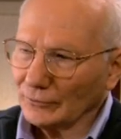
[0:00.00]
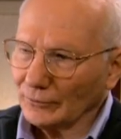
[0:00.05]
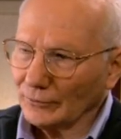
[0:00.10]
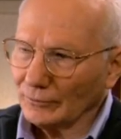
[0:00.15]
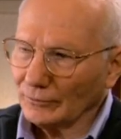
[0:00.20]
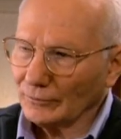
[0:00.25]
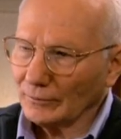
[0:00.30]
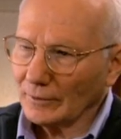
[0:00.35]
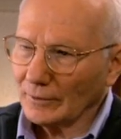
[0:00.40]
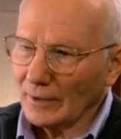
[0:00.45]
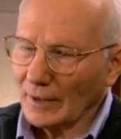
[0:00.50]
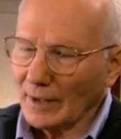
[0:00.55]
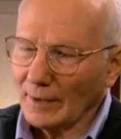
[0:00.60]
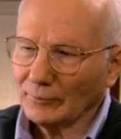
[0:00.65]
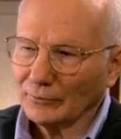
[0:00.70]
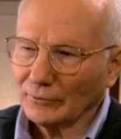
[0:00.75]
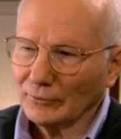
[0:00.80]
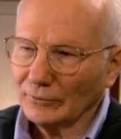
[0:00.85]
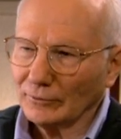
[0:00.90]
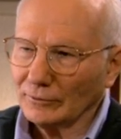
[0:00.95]
were
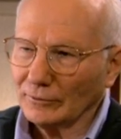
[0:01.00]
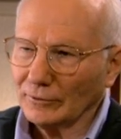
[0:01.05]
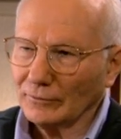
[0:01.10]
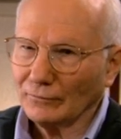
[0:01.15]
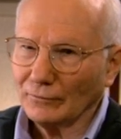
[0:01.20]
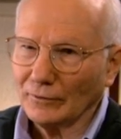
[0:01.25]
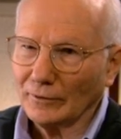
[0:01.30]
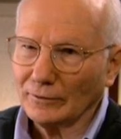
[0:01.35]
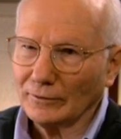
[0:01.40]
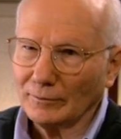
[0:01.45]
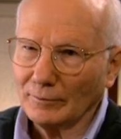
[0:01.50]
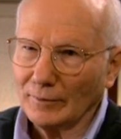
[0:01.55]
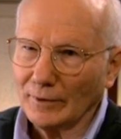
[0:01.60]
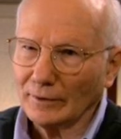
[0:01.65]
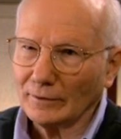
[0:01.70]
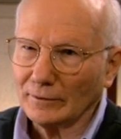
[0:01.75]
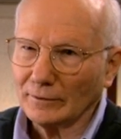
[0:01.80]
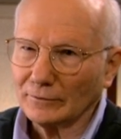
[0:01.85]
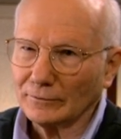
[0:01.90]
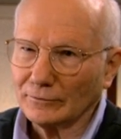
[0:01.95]
absolutely
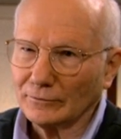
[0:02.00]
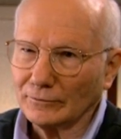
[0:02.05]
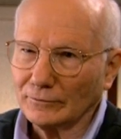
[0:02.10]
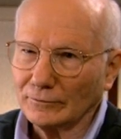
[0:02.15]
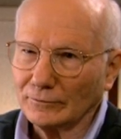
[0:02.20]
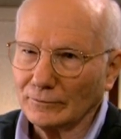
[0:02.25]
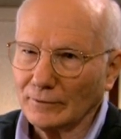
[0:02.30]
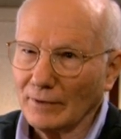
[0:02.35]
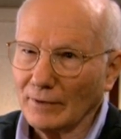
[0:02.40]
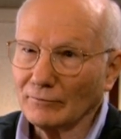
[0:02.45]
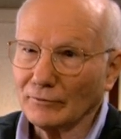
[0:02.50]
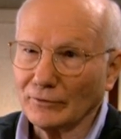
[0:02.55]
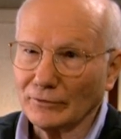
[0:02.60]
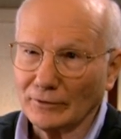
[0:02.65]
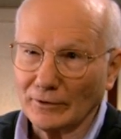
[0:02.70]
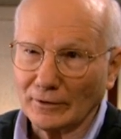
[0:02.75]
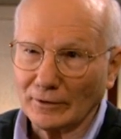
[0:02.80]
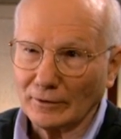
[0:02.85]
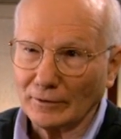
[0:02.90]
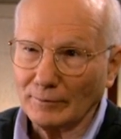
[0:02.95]
fundamental to
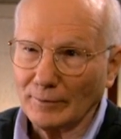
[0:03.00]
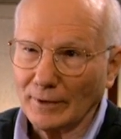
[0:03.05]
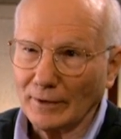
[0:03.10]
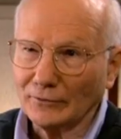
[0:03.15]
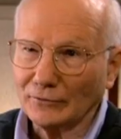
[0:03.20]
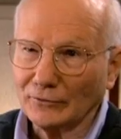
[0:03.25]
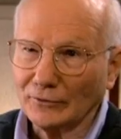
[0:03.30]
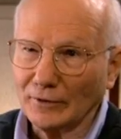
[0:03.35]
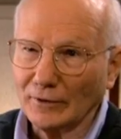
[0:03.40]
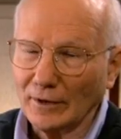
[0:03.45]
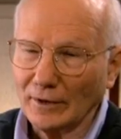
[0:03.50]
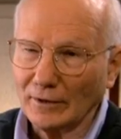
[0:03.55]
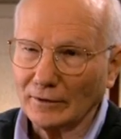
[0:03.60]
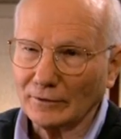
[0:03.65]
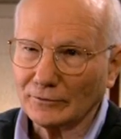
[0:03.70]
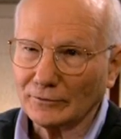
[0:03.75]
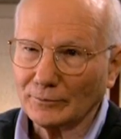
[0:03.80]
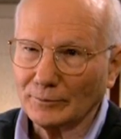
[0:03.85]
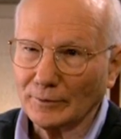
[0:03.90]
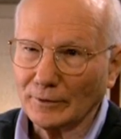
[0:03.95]
everything about
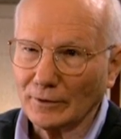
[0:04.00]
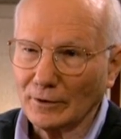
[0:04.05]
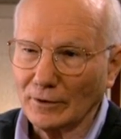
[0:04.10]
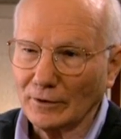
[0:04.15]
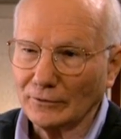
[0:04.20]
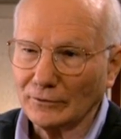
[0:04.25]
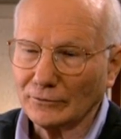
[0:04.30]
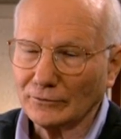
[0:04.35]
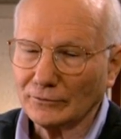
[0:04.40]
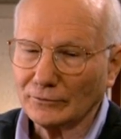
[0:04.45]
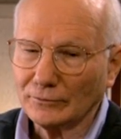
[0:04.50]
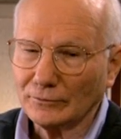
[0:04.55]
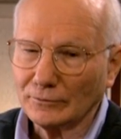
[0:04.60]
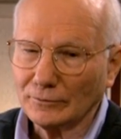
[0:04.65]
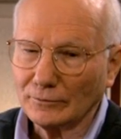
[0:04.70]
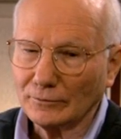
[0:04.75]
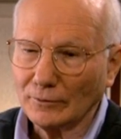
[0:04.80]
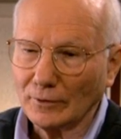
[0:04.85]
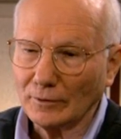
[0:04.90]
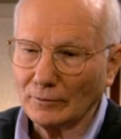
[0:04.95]
genetics because
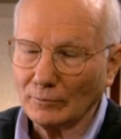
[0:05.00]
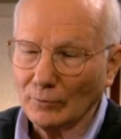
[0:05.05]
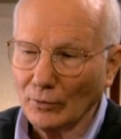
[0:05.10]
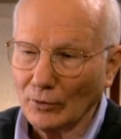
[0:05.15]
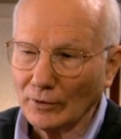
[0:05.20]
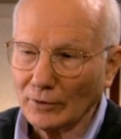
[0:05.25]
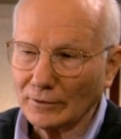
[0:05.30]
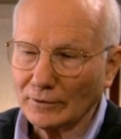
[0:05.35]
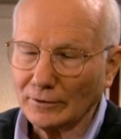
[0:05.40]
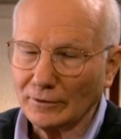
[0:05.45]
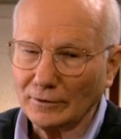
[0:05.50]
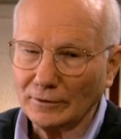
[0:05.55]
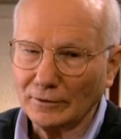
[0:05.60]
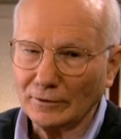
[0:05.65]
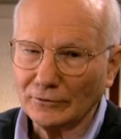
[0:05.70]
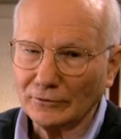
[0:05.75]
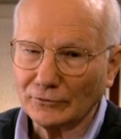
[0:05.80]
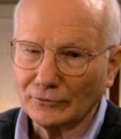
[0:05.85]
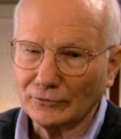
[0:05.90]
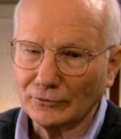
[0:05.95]
what Morgan and
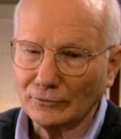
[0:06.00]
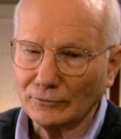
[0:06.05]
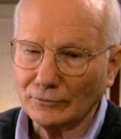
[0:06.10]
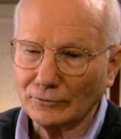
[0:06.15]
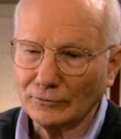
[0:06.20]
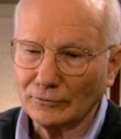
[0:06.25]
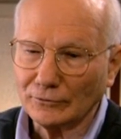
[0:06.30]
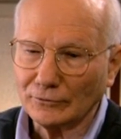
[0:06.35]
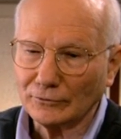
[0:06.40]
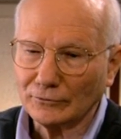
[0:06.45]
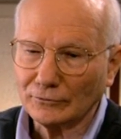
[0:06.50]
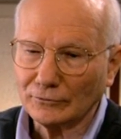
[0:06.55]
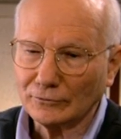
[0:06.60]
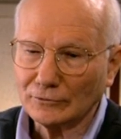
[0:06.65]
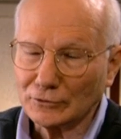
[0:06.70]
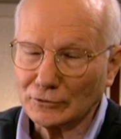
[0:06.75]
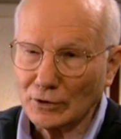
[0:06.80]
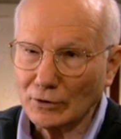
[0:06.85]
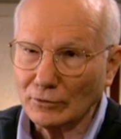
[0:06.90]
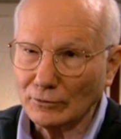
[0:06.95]
his students
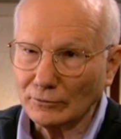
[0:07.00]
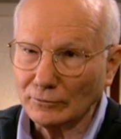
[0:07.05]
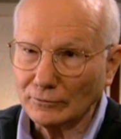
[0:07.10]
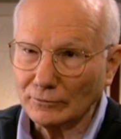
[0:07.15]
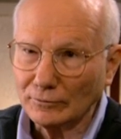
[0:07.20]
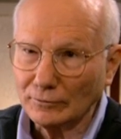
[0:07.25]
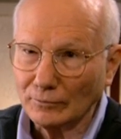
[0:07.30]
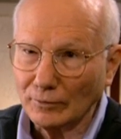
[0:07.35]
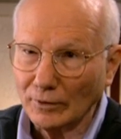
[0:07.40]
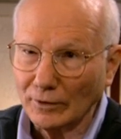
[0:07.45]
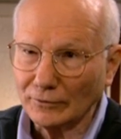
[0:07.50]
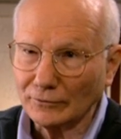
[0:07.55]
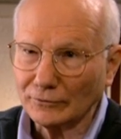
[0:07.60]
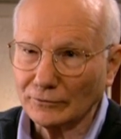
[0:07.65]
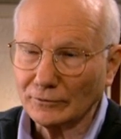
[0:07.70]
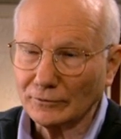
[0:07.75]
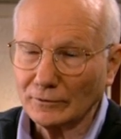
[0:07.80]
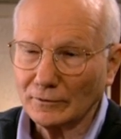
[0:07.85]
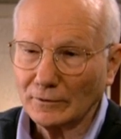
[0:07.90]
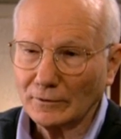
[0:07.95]
showed was